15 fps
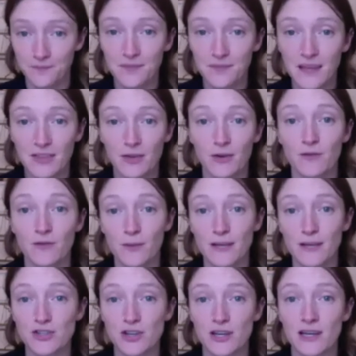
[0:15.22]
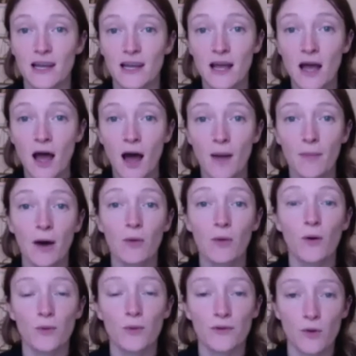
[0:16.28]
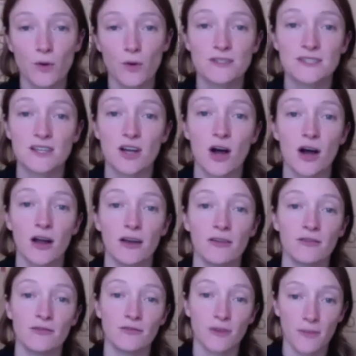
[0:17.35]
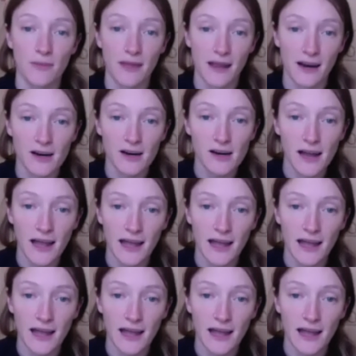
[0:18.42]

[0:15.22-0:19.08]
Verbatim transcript: get their information about what we're focusing on from there